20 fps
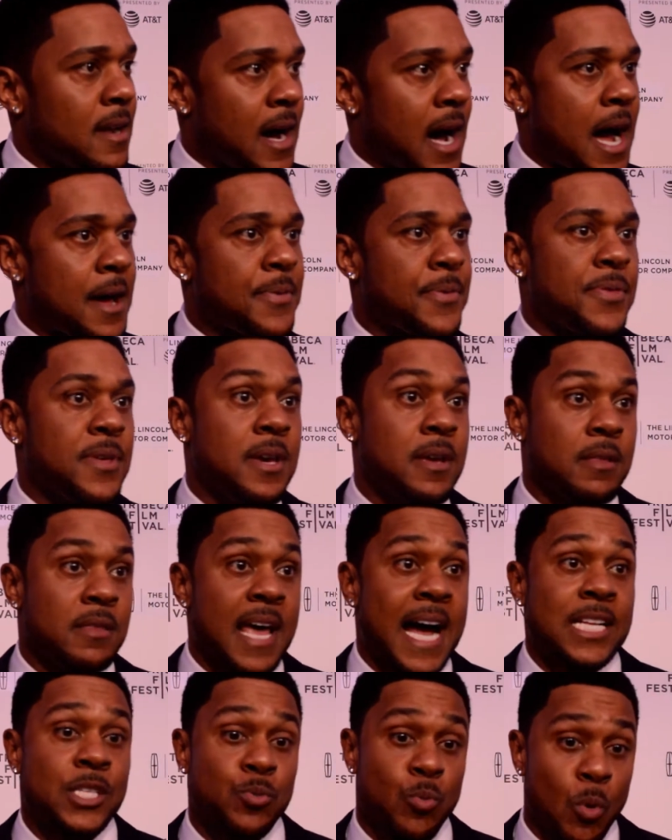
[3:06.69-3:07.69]
I think
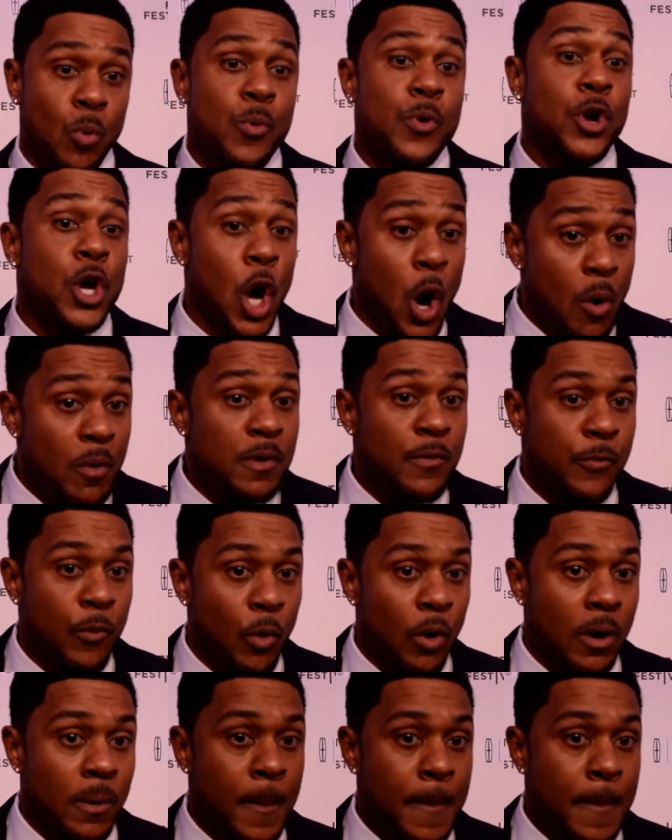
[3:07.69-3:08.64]
that's what we're going for.